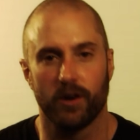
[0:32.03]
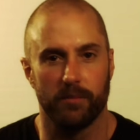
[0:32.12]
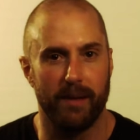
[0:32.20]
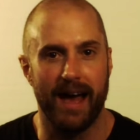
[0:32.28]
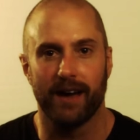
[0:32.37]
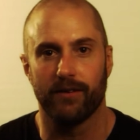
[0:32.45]
a
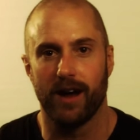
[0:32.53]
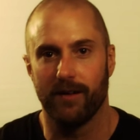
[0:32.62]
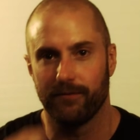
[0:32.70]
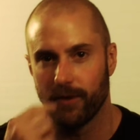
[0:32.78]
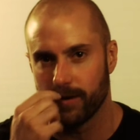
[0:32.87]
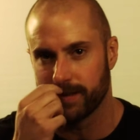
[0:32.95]
little
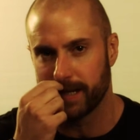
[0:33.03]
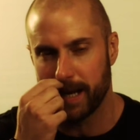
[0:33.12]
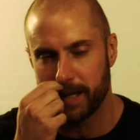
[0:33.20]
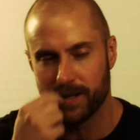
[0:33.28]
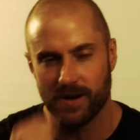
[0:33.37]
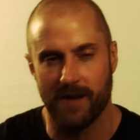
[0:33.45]
background first, in
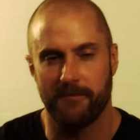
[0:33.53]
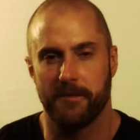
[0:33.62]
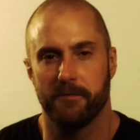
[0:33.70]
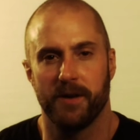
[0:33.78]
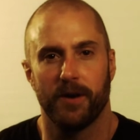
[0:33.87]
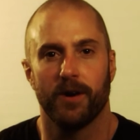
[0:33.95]
case you're not
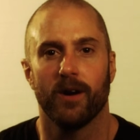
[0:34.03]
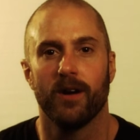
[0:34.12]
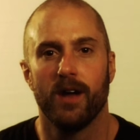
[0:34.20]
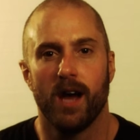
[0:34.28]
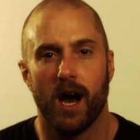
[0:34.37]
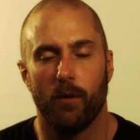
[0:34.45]
familiar
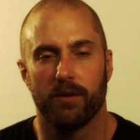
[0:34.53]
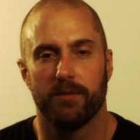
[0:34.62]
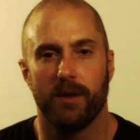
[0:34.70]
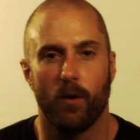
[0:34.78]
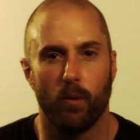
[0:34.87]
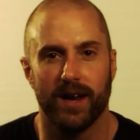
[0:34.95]

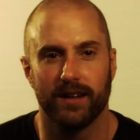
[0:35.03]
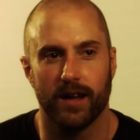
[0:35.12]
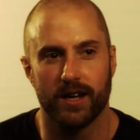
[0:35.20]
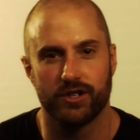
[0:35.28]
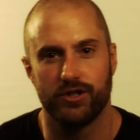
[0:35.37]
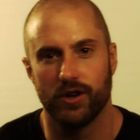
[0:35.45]
with my weight
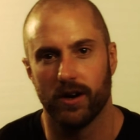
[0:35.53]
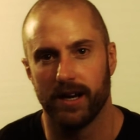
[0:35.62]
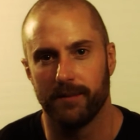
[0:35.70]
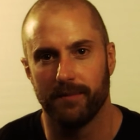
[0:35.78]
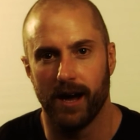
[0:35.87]
loss journey.